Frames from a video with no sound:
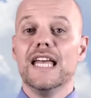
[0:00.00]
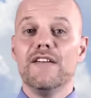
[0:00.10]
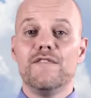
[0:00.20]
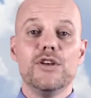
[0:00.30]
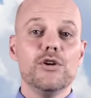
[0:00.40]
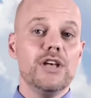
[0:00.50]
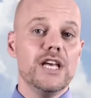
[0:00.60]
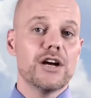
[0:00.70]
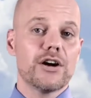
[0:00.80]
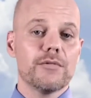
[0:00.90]
If you
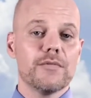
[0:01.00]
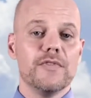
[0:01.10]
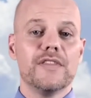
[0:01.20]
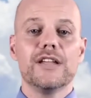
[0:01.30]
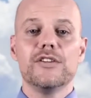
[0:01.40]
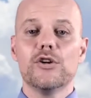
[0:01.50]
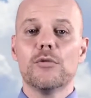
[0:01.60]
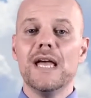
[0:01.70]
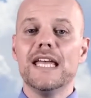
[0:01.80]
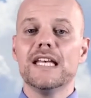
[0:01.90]
hear that
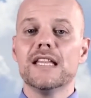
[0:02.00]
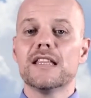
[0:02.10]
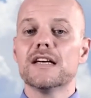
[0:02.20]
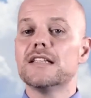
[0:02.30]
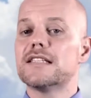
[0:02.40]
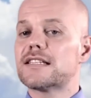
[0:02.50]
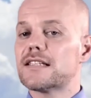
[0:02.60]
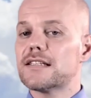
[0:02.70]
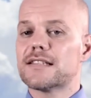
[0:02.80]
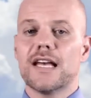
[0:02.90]
you're making the t
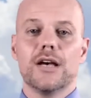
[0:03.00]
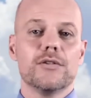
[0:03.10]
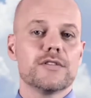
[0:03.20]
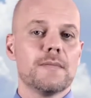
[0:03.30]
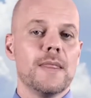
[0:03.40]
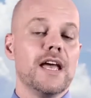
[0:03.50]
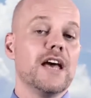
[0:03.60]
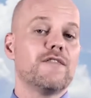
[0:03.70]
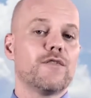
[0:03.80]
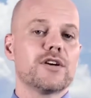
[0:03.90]
sound,
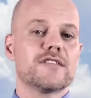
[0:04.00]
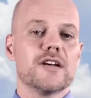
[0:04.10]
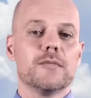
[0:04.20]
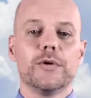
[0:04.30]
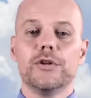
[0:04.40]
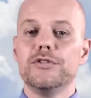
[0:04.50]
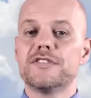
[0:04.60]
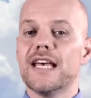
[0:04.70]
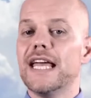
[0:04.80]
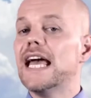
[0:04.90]
and for example you
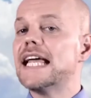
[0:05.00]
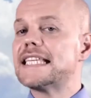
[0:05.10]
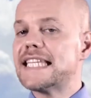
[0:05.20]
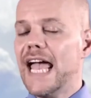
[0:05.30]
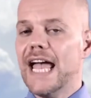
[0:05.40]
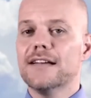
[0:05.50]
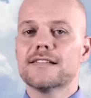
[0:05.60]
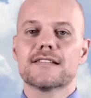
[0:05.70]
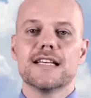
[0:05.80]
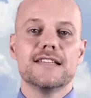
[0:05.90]
say
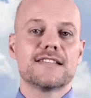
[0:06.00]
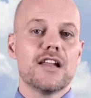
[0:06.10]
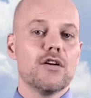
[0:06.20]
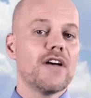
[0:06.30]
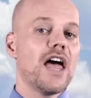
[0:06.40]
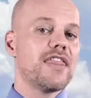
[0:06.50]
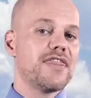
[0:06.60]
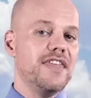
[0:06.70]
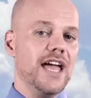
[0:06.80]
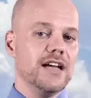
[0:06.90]
tanks instead of
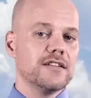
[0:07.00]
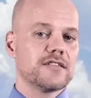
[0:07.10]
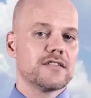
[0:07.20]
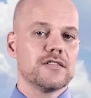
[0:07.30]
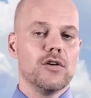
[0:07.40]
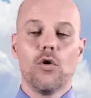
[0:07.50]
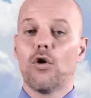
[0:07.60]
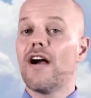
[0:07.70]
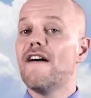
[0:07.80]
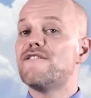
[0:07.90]
thanks,
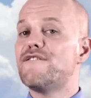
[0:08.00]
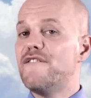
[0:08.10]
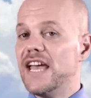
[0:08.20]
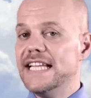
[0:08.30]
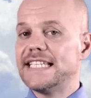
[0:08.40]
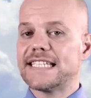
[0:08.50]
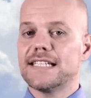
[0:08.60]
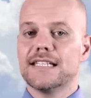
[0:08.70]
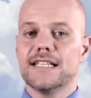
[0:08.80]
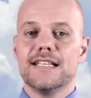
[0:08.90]
or fate
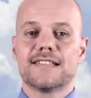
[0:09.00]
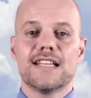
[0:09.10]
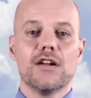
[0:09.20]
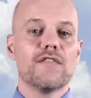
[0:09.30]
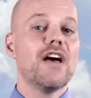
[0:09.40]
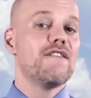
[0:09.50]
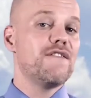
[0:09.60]
instead of